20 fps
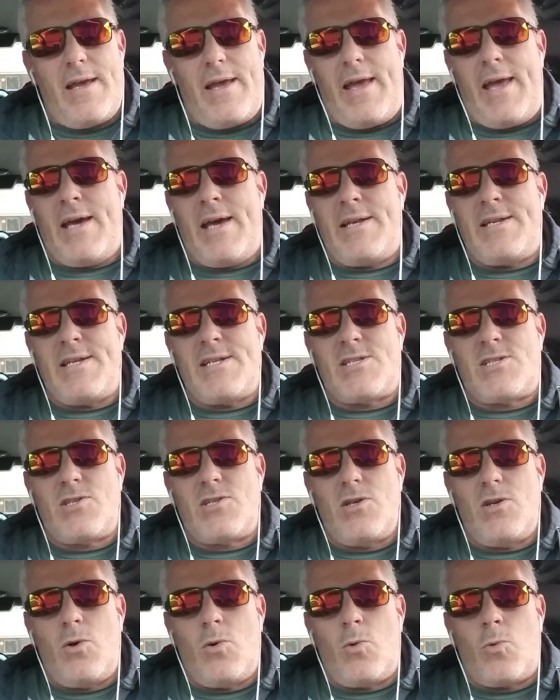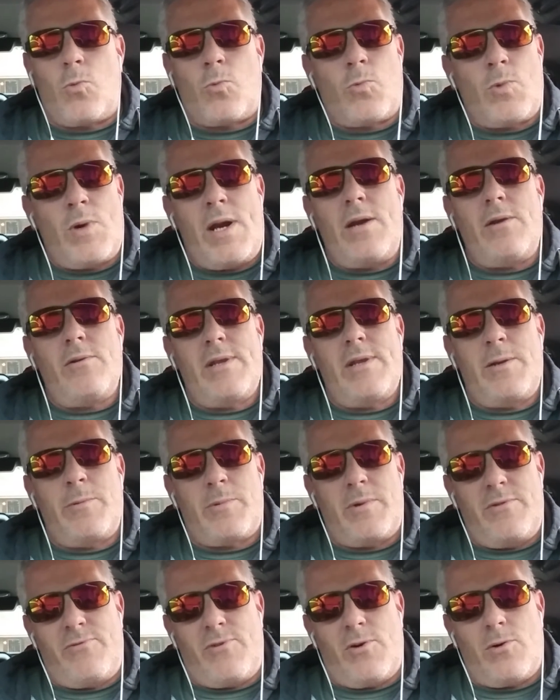and it's rarely
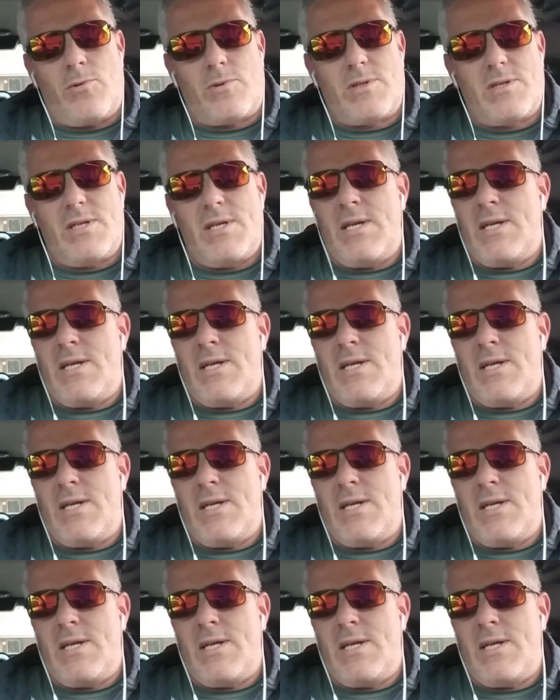revoked.